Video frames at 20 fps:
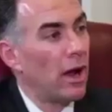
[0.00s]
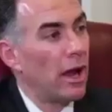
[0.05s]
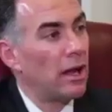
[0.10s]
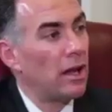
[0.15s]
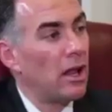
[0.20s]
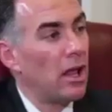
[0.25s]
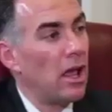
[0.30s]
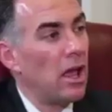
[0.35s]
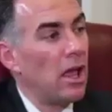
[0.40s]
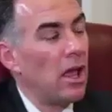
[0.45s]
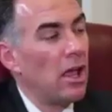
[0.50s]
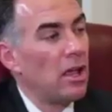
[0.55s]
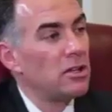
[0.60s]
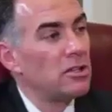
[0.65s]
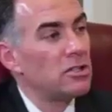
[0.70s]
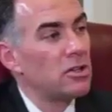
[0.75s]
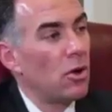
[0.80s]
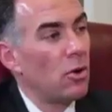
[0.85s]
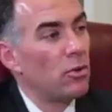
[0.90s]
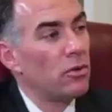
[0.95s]
Right.
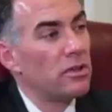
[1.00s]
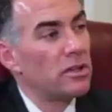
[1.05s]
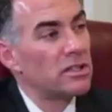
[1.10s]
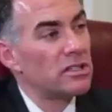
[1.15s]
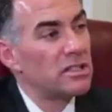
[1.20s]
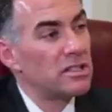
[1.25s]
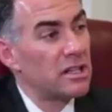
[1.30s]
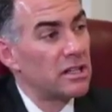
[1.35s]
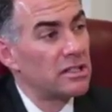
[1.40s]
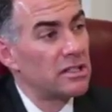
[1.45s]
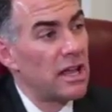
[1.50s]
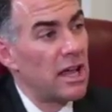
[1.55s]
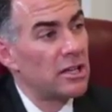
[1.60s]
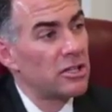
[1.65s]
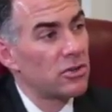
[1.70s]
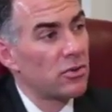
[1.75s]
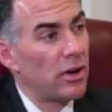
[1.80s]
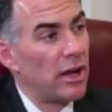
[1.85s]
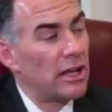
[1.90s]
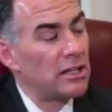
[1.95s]
So the
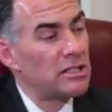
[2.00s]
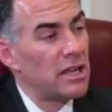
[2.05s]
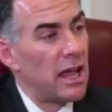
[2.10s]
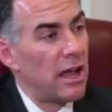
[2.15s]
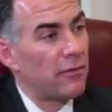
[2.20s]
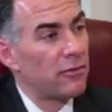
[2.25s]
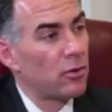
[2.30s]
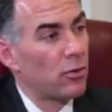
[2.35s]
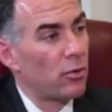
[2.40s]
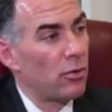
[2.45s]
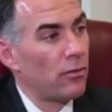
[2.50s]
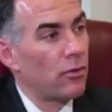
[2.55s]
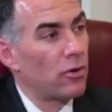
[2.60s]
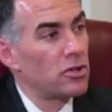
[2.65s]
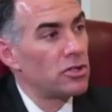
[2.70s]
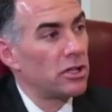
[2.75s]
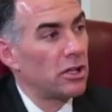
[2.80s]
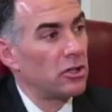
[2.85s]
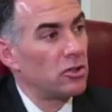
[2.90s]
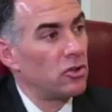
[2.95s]
success rates after
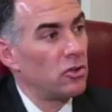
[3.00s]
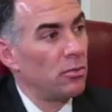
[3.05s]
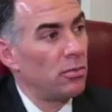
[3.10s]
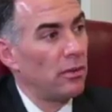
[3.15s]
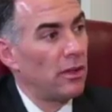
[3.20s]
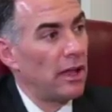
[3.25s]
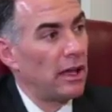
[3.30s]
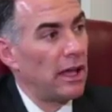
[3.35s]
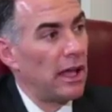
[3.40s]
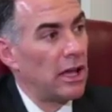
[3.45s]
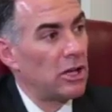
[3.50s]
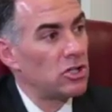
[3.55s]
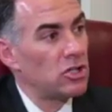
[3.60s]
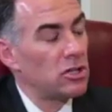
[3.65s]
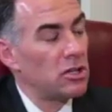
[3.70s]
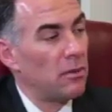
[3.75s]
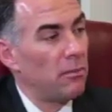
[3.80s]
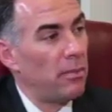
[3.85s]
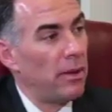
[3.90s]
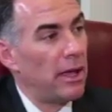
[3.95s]
reversing a tubal
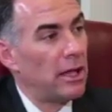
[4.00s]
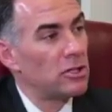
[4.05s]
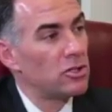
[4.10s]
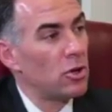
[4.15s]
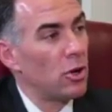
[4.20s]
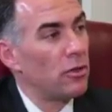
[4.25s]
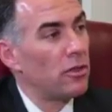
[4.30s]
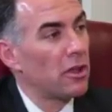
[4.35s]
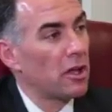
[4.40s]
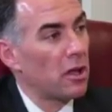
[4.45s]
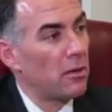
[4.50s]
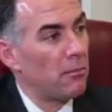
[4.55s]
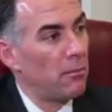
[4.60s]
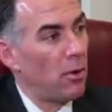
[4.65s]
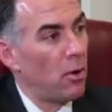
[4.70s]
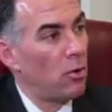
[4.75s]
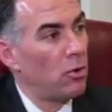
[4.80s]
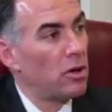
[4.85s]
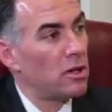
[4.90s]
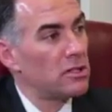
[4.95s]
ligation depends on the
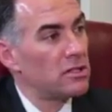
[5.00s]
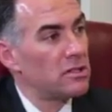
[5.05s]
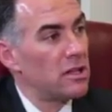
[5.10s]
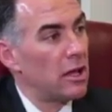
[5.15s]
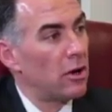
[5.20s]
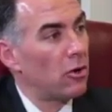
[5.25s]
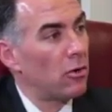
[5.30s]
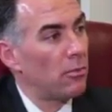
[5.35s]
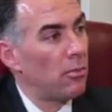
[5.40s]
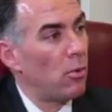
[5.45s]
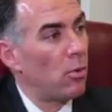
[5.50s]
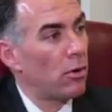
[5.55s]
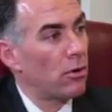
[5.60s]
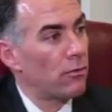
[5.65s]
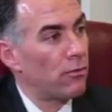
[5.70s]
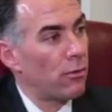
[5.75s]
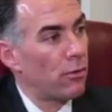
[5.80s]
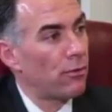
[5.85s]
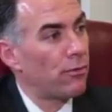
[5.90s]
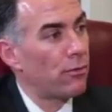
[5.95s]
components that are
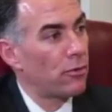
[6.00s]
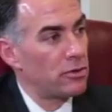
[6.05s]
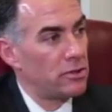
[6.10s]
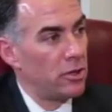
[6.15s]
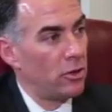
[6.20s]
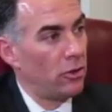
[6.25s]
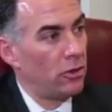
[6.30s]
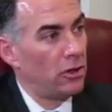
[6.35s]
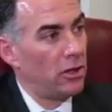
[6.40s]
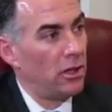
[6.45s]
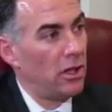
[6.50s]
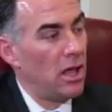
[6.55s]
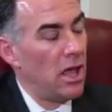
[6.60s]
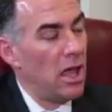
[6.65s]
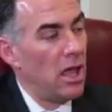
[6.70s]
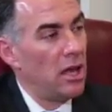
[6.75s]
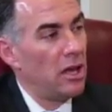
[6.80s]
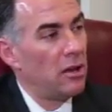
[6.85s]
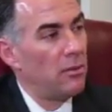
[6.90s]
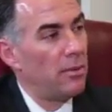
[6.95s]
important for fertility.
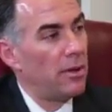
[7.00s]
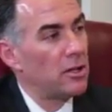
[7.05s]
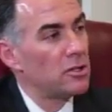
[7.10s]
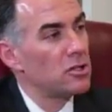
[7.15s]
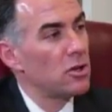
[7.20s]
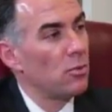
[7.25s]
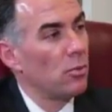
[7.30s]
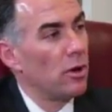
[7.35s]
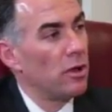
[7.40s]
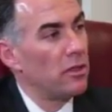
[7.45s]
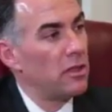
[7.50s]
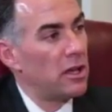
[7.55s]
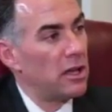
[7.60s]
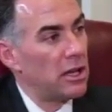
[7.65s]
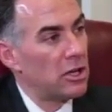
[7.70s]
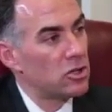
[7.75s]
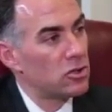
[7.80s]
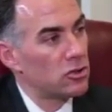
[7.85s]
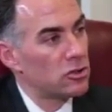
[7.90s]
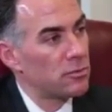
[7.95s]
Depends on what the
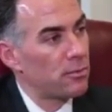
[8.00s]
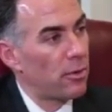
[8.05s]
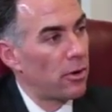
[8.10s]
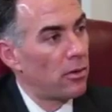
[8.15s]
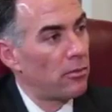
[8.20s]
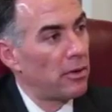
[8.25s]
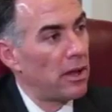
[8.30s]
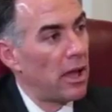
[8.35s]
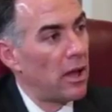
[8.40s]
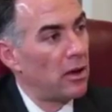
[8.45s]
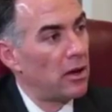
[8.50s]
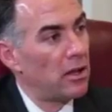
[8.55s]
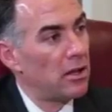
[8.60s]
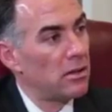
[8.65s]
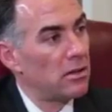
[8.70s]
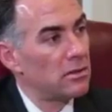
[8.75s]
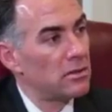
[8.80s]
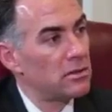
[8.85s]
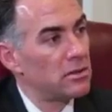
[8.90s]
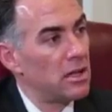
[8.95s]
initial sperm count
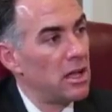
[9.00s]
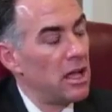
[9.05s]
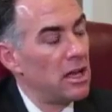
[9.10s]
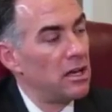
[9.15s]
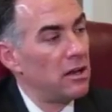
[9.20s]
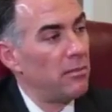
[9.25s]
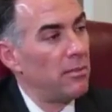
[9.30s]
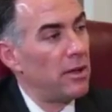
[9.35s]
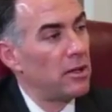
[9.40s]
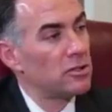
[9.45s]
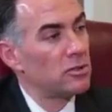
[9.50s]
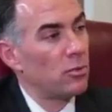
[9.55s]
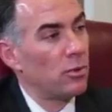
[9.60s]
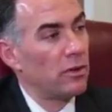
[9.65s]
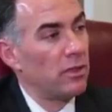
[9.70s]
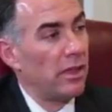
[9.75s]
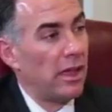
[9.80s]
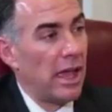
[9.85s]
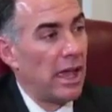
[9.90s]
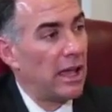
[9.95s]
is, depends on
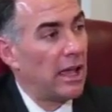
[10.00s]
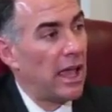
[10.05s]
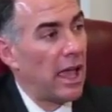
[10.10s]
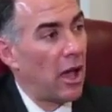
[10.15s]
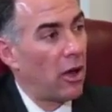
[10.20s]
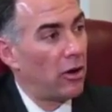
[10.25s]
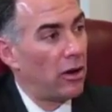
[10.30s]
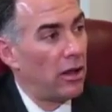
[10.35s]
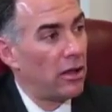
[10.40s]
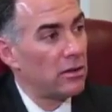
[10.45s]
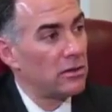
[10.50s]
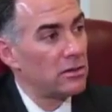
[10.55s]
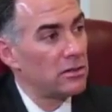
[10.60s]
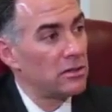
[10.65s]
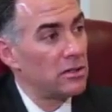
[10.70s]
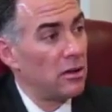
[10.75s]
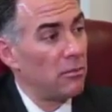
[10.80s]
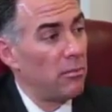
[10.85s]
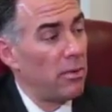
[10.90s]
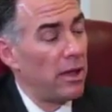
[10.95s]
what the egg count is,
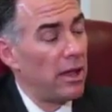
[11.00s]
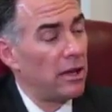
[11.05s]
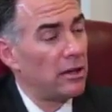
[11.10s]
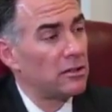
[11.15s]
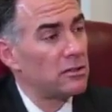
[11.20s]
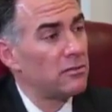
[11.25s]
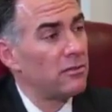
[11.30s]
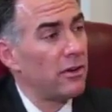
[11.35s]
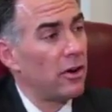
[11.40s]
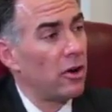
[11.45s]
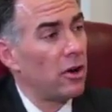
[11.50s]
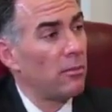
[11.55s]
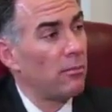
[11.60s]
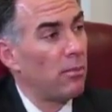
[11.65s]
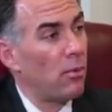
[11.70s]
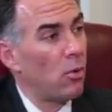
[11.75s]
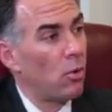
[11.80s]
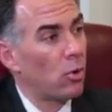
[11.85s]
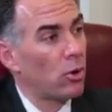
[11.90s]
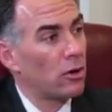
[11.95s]
depends very
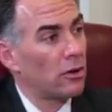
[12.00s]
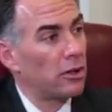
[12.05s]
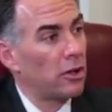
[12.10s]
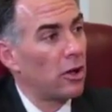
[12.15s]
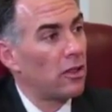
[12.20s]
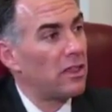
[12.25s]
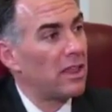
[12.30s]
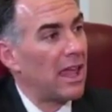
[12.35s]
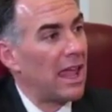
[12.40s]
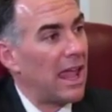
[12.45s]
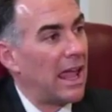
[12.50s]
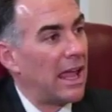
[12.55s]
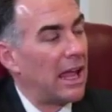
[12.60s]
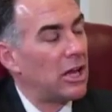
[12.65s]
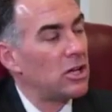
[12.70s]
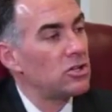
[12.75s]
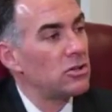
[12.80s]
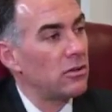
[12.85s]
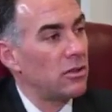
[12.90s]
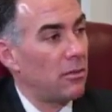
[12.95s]
importantly on the
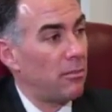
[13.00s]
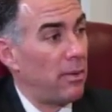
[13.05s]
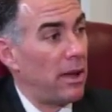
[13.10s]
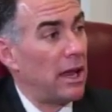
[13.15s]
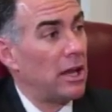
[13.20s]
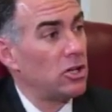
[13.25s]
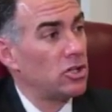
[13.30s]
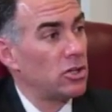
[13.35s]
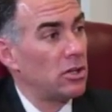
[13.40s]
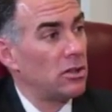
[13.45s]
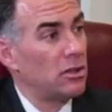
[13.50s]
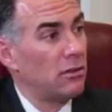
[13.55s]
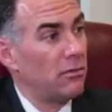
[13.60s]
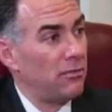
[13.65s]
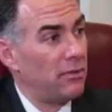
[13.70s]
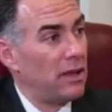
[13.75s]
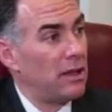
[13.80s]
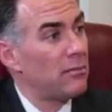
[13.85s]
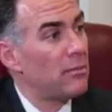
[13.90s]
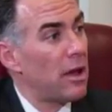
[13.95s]
age of the patient, the
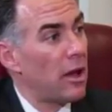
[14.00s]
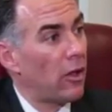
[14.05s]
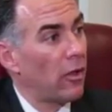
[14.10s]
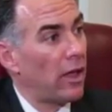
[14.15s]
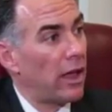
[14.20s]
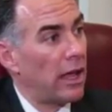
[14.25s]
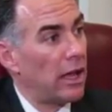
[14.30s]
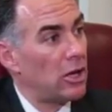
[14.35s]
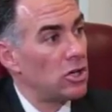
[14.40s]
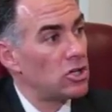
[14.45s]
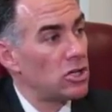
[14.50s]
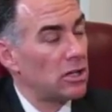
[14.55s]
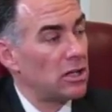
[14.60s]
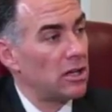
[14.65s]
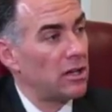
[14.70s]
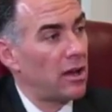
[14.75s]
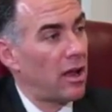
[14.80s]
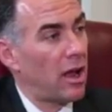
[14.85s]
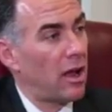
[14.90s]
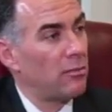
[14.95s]
female age at the
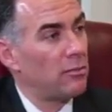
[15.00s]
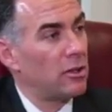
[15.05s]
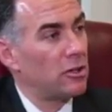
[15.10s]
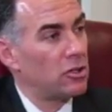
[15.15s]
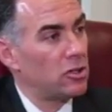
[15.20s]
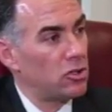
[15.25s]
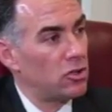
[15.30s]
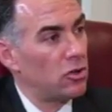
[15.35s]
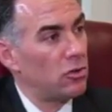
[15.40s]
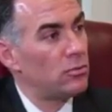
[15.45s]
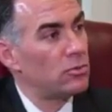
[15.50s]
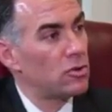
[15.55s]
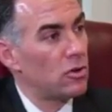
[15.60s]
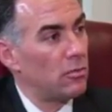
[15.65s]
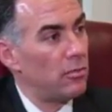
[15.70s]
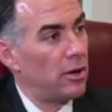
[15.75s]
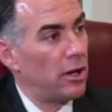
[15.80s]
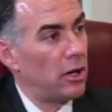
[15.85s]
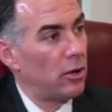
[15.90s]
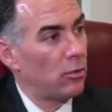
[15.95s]
time that the tubes are
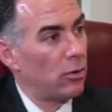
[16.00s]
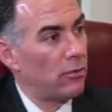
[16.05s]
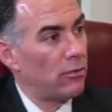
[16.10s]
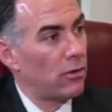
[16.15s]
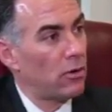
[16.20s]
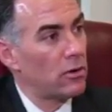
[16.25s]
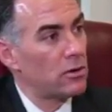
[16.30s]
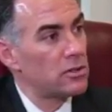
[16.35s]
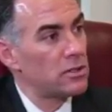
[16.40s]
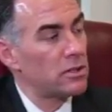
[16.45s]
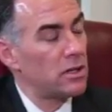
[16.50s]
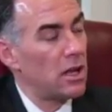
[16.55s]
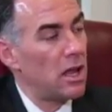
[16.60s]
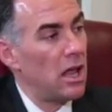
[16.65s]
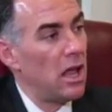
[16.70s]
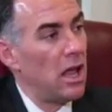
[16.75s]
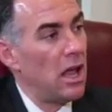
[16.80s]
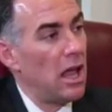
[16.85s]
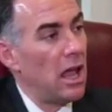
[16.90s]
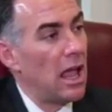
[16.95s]
being reversed,
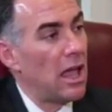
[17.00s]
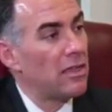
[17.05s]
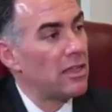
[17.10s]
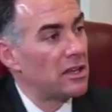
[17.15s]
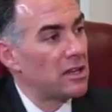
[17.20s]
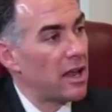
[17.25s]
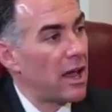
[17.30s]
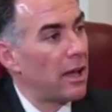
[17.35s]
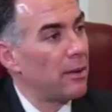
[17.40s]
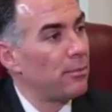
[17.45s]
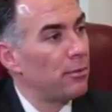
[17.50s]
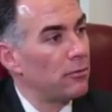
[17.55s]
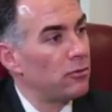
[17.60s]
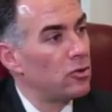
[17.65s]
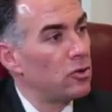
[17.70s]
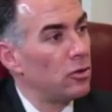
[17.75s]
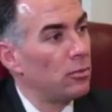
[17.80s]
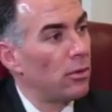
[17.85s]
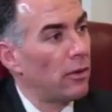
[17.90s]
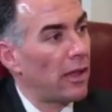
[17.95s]
and the type of
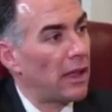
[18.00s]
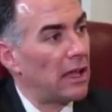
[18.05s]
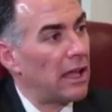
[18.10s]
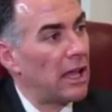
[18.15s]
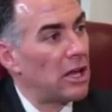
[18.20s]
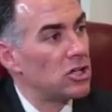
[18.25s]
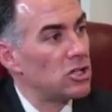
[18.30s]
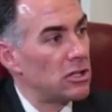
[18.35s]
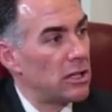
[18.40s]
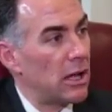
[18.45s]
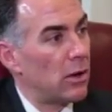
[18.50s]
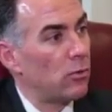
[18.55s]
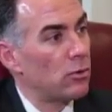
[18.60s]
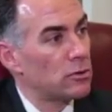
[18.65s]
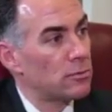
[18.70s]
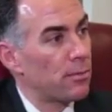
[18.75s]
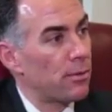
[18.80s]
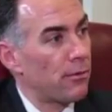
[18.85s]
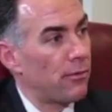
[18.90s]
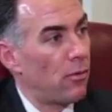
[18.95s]
tubal ligation that
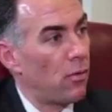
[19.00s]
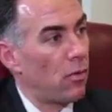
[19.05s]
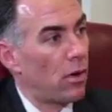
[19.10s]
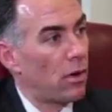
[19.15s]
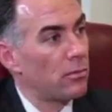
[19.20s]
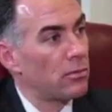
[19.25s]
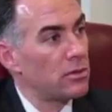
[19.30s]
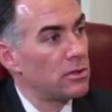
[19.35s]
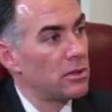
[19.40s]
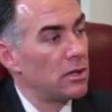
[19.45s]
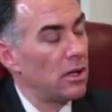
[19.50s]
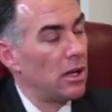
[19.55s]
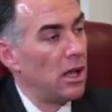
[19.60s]
was performed.